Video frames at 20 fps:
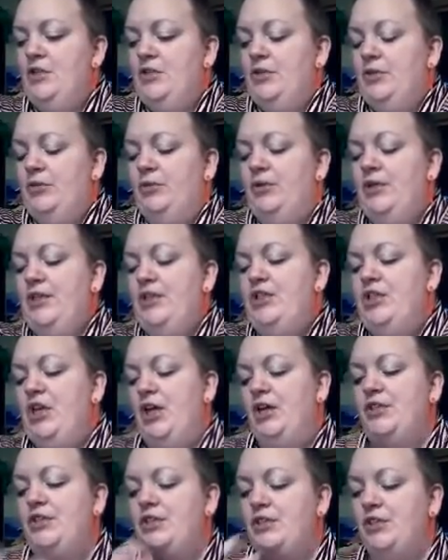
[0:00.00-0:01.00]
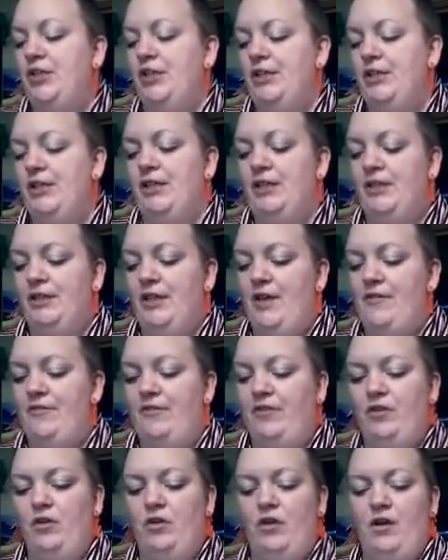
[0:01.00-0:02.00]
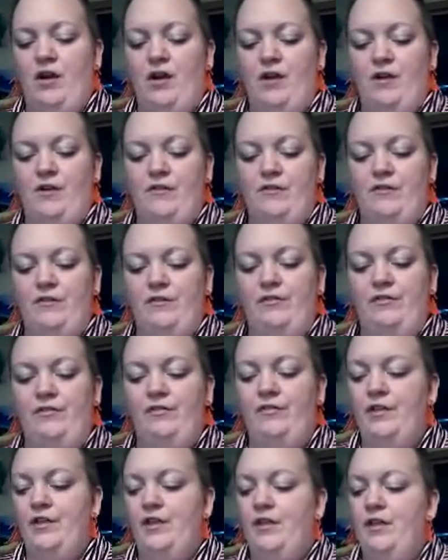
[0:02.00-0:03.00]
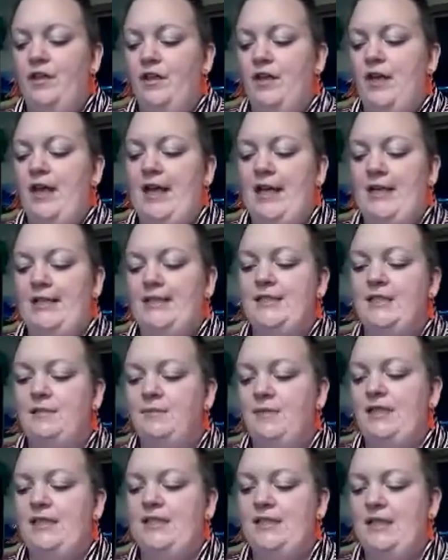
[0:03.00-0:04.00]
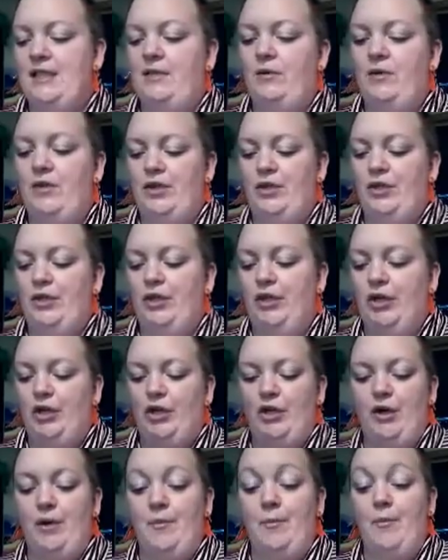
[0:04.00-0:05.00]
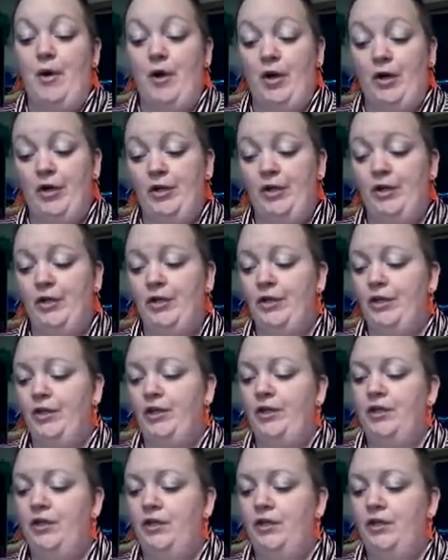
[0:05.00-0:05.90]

to reach a certain level of intimacy with your current partner,